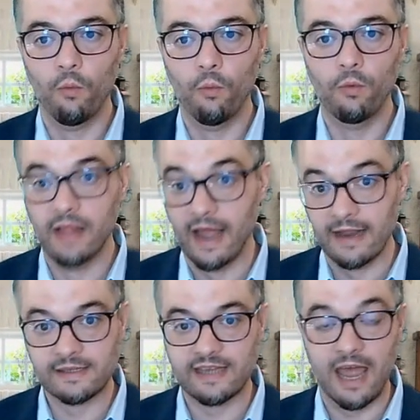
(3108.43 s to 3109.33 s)

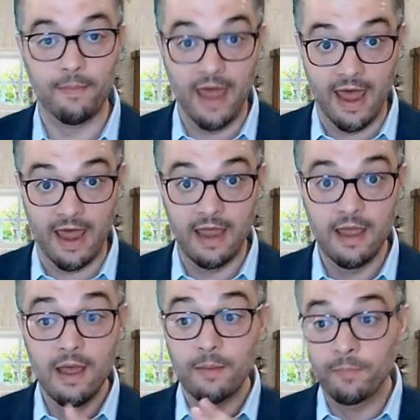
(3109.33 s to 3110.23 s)
landscape. A.
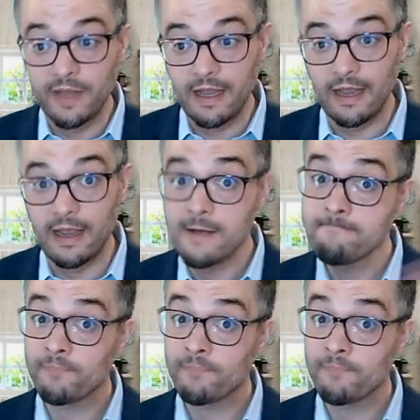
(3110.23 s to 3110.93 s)
B,